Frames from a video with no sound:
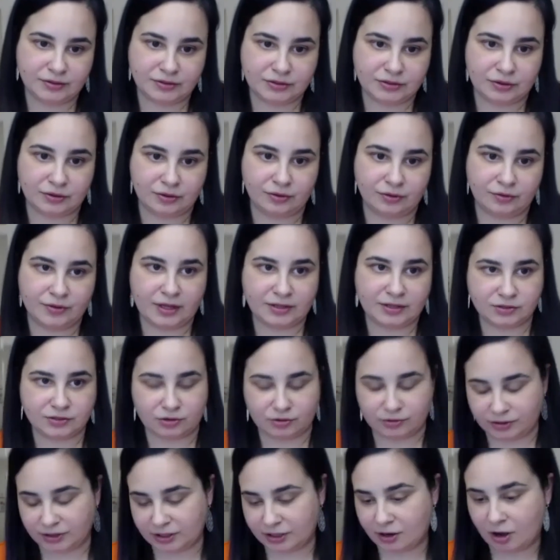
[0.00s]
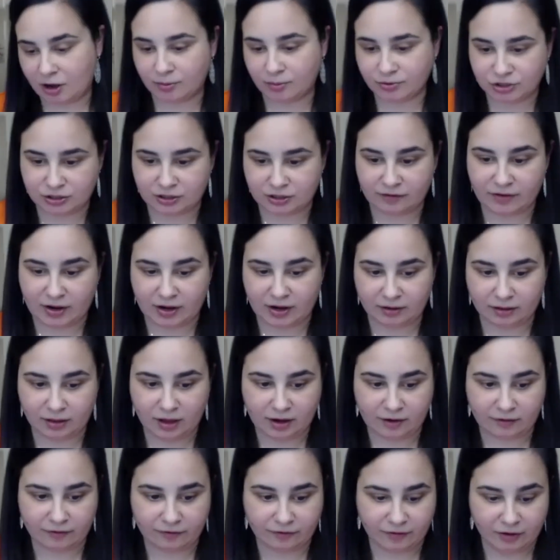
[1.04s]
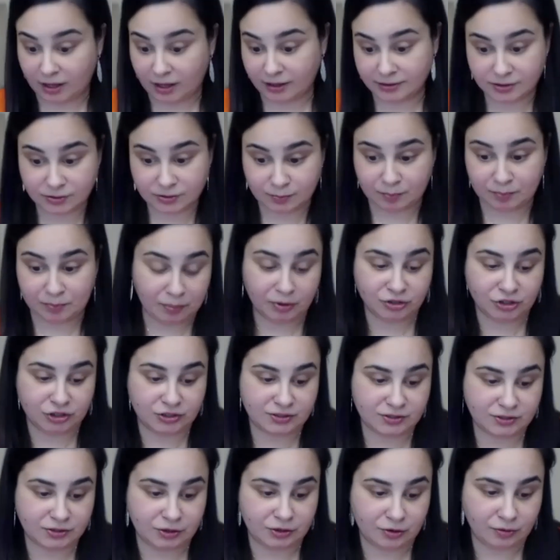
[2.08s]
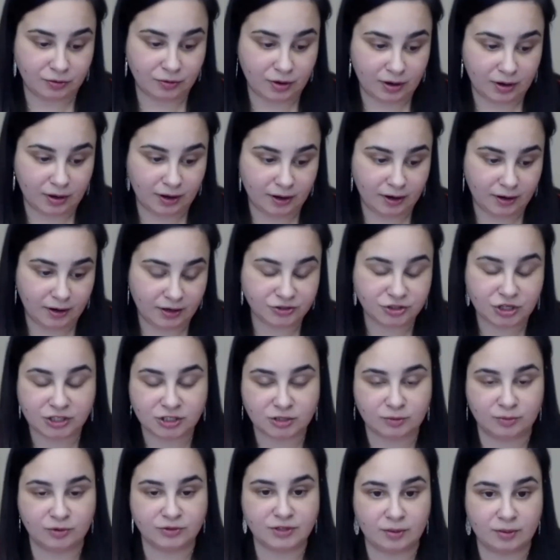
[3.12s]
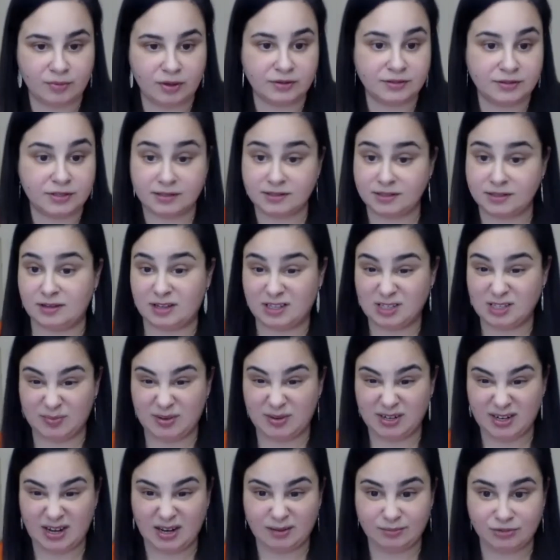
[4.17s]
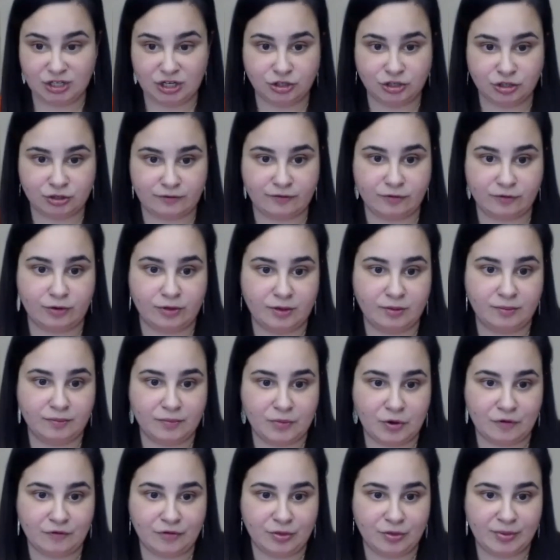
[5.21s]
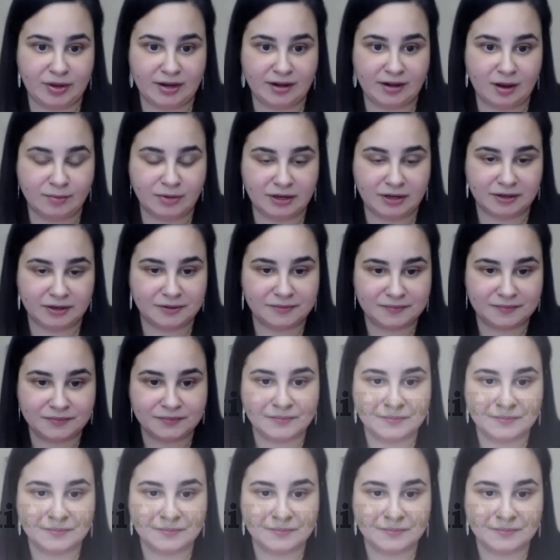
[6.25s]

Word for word: So that's certainly an option. I've had a lot of clients purchase, adjustable dumbbell sets, and that's been a game changer for them over the pandemic.